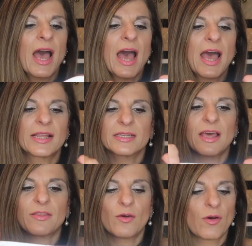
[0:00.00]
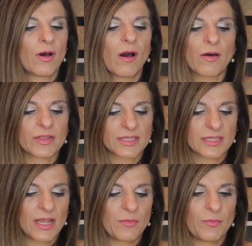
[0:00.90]
And I thought, oh, the
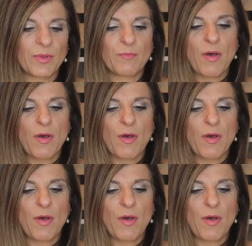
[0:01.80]
zip would be